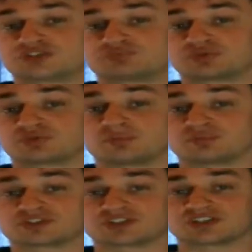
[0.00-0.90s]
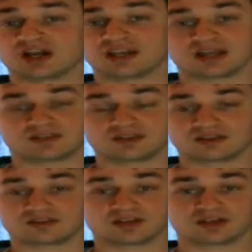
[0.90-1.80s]
Prosody, I think
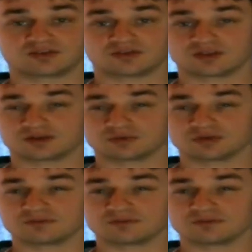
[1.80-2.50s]
that's how you say that word.